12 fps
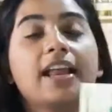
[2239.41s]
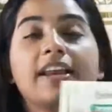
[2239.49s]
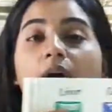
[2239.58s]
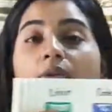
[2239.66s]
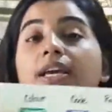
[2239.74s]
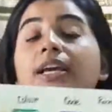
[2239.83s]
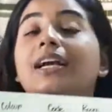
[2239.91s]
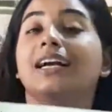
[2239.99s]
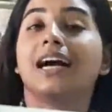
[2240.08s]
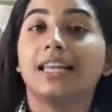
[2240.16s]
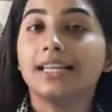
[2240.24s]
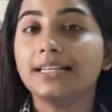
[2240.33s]
Now the
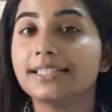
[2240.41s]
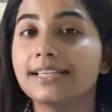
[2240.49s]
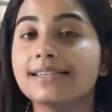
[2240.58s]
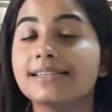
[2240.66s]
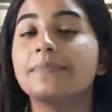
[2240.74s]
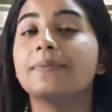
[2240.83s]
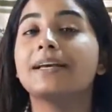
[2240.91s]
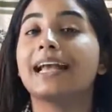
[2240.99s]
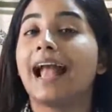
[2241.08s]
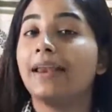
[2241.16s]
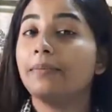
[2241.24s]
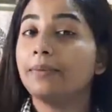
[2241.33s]
color system
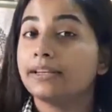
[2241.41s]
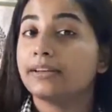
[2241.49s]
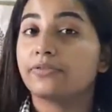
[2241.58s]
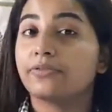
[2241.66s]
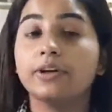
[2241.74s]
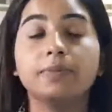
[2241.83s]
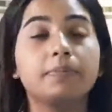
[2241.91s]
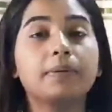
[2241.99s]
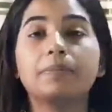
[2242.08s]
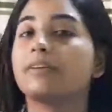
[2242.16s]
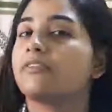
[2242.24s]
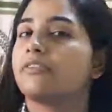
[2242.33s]
can be different,
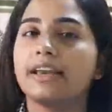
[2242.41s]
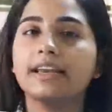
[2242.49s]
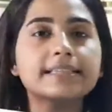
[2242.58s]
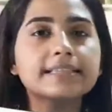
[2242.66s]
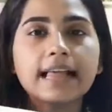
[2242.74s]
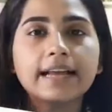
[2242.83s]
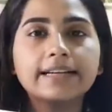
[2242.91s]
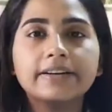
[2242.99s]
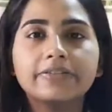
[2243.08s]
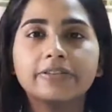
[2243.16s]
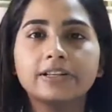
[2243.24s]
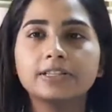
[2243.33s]
maybe very slight
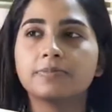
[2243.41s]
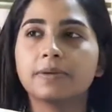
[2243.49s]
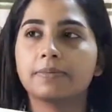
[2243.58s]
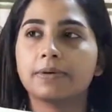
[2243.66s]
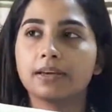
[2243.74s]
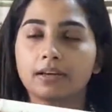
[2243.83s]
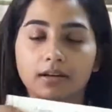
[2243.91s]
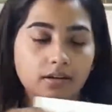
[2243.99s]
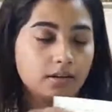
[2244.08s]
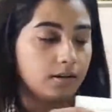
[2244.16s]
difference, maybe